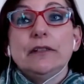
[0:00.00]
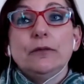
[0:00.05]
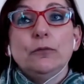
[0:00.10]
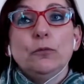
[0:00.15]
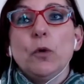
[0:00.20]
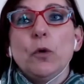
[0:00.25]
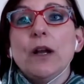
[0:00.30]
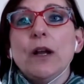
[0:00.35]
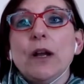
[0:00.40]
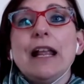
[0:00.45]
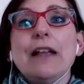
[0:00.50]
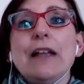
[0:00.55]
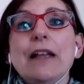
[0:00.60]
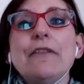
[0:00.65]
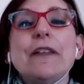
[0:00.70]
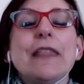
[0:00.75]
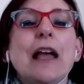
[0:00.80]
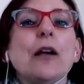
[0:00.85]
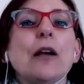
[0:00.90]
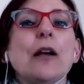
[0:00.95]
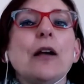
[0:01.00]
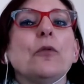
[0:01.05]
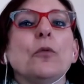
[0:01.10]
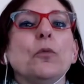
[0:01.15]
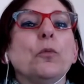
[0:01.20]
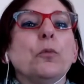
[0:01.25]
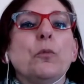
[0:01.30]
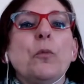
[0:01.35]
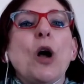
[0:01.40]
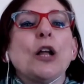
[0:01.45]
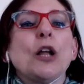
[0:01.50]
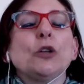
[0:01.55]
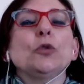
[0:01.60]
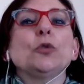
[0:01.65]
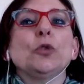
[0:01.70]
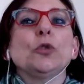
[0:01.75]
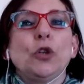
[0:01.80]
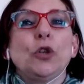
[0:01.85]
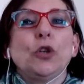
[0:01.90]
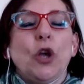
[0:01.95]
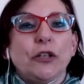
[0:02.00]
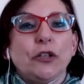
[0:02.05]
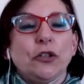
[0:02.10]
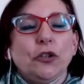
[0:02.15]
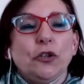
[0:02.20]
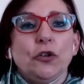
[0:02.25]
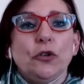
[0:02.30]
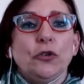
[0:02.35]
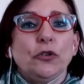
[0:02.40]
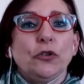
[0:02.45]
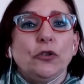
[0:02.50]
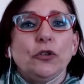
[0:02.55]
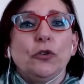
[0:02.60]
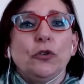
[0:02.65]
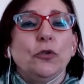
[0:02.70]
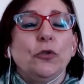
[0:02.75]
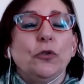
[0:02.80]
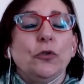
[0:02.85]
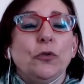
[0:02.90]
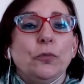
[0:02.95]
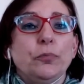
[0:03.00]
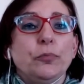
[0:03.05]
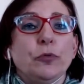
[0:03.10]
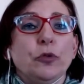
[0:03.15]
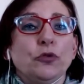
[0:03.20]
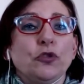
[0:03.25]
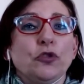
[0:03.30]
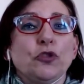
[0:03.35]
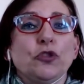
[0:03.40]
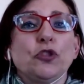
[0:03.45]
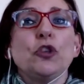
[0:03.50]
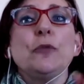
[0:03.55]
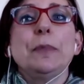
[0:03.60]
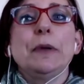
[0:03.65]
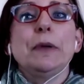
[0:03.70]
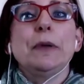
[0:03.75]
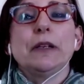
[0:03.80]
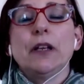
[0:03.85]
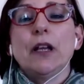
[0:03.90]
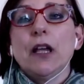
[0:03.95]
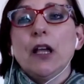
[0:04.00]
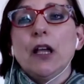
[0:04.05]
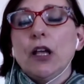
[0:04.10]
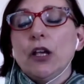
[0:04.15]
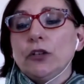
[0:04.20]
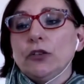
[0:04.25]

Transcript: whatever that might look like. You, you're, you're stupid.